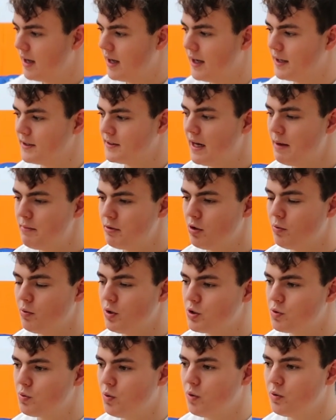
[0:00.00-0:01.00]
So let me know
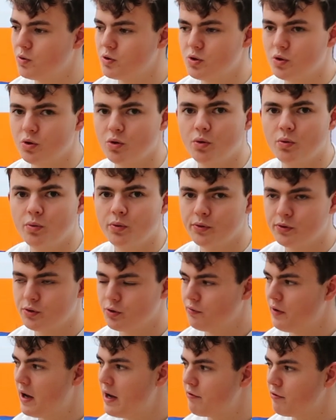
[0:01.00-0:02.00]
which was your
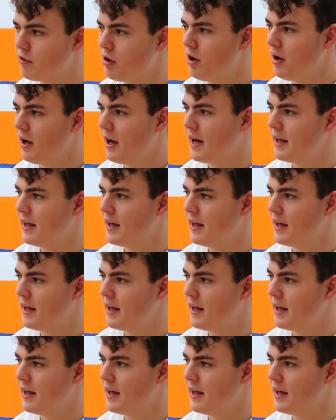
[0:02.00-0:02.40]
favourite,